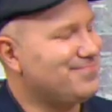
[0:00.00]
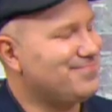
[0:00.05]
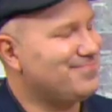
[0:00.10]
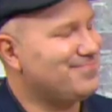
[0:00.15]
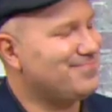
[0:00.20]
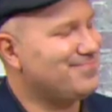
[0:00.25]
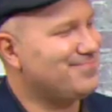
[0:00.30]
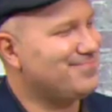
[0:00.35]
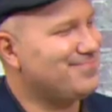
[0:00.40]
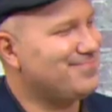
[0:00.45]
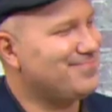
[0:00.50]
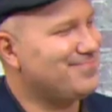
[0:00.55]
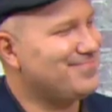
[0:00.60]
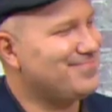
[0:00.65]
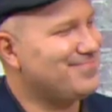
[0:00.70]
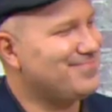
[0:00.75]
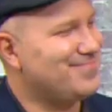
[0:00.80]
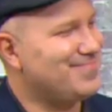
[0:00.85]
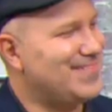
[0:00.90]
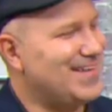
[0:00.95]

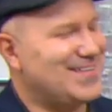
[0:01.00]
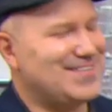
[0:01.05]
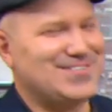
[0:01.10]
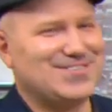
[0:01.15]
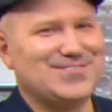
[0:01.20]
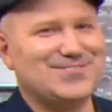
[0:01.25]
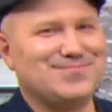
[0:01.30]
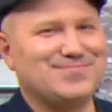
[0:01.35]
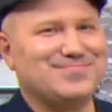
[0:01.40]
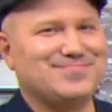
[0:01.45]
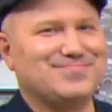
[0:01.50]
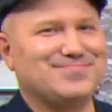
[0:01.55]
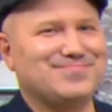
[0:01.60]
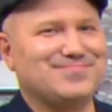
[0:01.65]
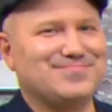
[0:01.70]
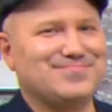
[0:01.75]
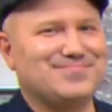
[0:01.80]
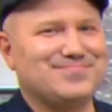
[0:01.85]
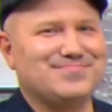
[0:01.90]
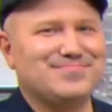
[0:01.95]

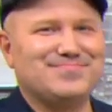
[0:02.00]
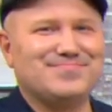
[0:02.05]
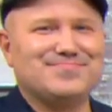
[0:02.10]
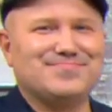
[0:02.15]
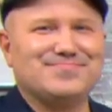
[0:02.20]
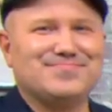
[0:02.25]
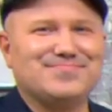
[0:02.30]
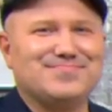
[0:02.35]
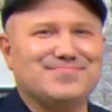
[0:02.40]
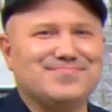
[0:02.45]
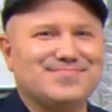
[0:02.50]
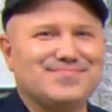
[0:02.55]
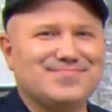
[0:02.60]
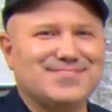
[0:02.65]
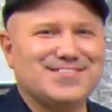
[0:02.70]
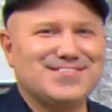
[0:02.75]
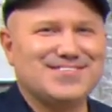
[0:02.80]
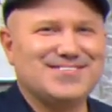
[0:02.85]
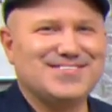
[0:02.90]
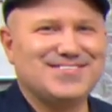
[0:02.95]

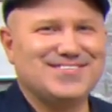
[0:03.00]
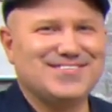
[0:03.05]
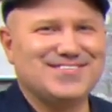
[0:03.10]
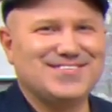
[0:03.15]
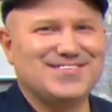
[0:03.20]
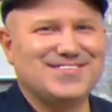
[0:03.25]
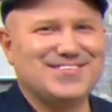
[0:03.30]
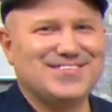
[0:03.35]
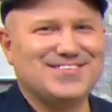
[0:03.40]
No words are spoken by the person on screen.